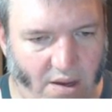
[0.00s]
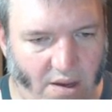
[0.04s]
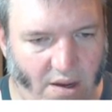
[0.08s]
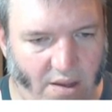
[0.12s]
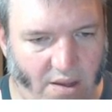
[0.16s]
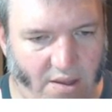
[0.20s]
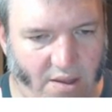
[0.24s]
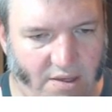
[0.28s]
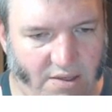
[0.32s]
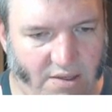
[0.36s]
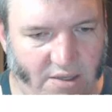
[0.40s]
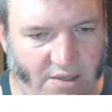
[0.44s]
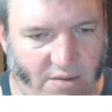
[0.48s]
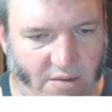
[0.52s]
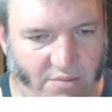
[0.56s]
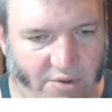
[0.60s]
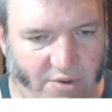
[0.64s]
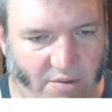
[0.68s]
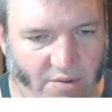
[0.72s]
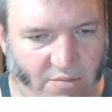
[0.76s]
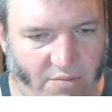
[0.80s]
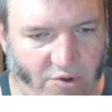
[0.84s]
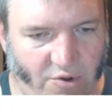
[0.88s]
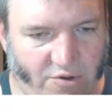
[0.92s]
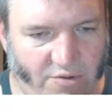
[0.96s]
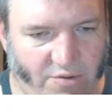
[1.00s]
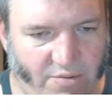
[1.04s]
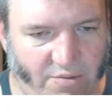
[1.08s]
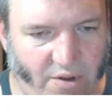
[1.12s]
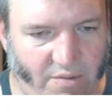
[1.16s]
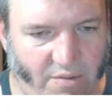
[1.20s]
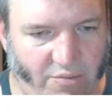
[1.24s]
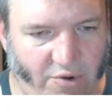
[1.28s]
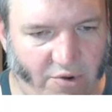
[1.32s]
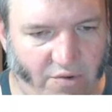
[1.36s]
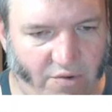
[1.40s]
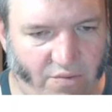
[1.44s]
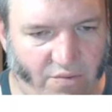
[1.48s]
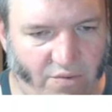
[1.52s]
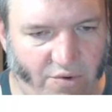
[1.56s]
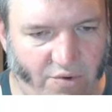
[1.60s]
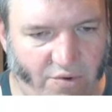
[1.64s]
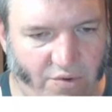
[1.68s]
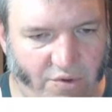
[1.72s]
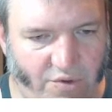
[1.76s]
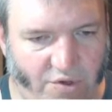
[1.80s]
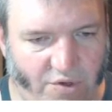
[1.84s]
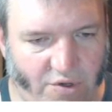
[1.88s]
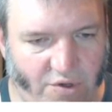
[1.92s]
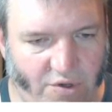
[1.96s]
and that's now being multiplied by
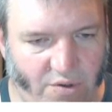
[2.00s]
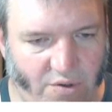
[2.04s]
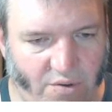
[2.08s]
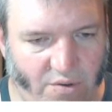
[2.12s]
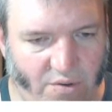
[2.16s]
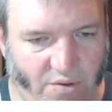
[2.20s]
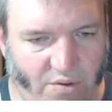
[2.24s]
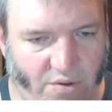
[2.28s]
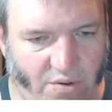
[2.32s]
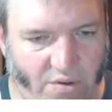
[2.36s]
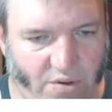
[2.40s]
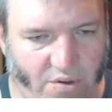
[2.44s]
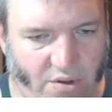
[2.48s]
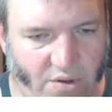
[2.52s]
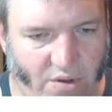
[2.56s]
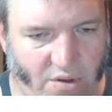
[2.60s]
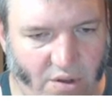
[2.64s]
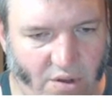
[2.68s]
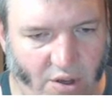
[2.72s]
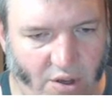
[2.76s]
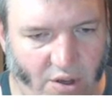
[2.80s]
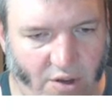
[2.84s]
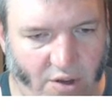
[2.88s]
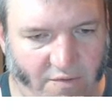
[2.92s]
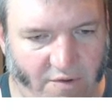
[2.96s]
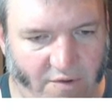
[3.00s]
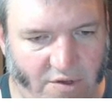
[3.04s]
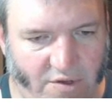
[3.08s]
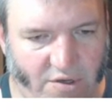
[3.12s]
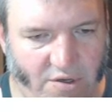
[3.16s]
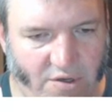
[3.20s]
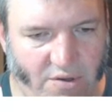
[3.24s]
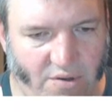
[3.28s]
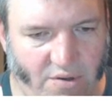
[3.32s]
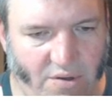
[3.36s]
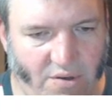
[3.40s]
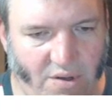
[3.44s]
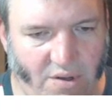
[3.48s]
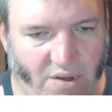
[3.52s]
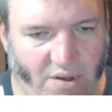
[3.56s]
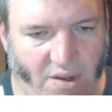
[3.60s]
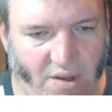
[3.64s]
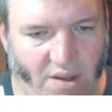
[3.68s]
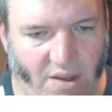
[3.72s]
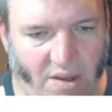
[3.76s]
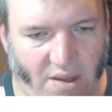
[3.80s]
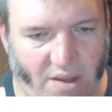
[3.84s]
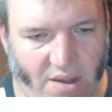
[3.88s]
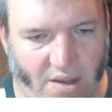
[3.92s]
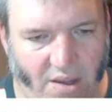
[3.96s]
root 2 over 2,
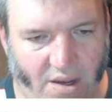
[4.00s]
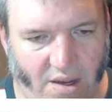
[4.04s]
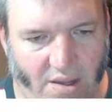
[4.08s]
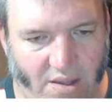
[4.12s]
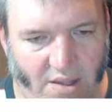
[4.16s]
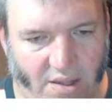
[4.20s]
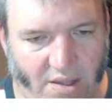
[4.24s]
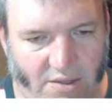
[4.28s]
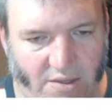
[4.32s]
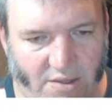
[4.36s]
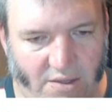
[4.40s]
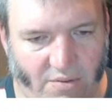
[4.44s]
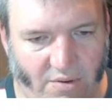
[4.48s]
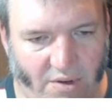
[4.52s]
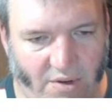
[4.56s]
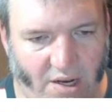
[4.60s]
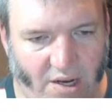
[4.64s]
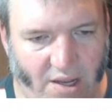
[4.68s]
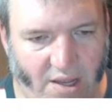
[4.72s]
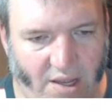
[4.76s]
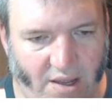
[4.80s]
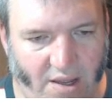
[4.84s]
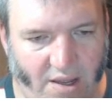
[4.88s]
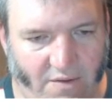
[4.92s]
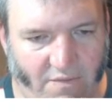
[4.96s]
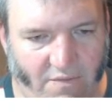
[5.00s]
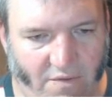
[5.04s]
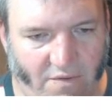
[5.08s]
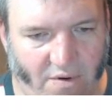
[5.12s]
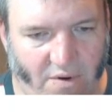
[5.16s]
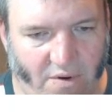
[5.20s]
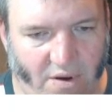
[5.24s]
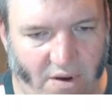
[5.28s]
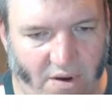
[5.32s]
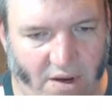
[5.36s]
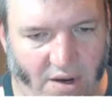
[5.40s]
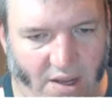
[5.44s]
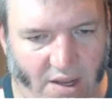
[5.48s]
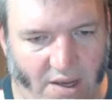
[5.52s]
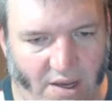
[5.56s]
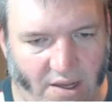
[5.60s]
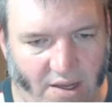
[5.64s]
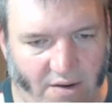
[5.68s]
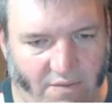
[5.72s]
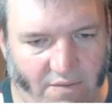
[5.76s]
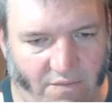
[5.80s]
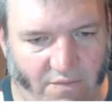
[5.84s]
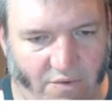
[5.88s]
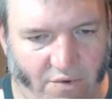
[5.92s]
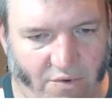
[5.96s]
and that's where we're going to have
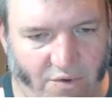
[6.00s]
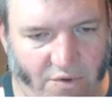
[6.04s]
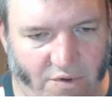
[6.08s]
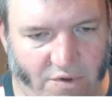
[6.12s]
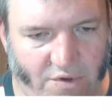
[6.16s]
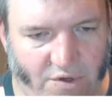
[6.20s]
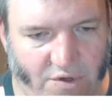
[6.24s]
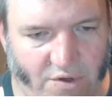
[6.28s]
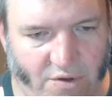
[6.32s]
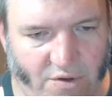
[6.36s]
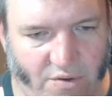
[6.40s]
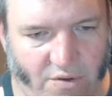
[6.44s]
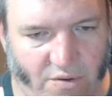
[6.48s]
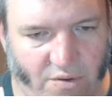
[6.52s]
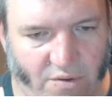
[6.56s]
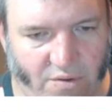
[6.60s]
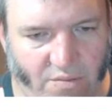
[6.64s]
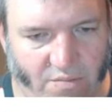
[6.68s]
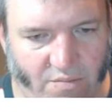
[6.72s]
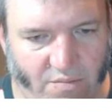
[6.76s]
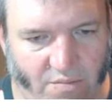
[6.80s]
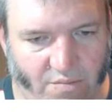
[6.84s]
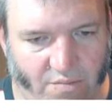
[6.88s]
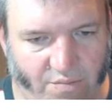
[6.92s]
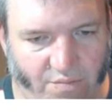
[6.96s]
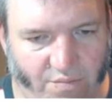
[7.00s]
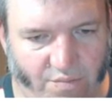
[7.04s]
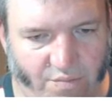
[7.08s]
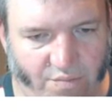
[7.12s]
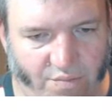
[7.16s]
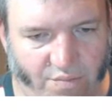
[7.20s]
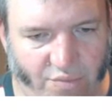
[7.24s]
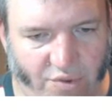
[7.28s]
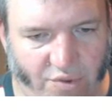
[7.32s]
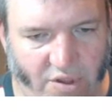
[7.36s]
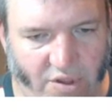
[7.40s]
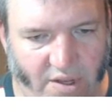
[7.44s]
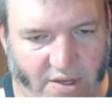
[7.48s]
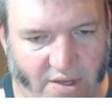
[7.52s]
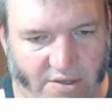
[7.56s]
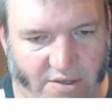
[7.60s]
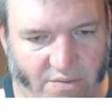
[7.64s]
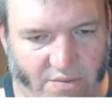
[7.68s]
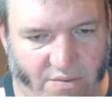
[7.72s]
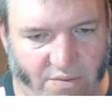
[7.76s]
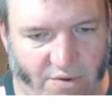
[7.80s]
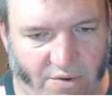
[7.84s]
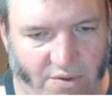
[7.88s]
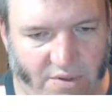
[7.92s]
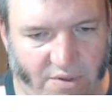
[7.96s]
-root 2
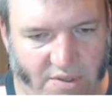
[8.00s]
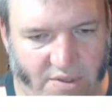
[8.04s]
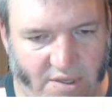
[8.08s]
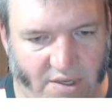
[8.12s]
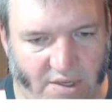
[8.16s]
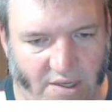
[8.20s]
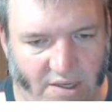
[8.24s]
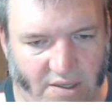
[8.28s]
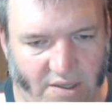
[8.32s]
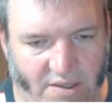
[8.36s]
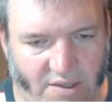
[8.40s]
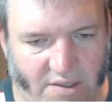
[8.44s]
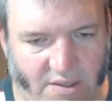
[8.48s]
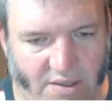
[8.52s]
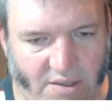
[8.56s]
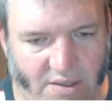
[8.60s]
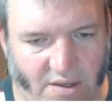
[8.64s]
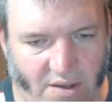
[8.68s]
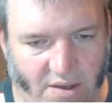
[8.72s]
plus root 6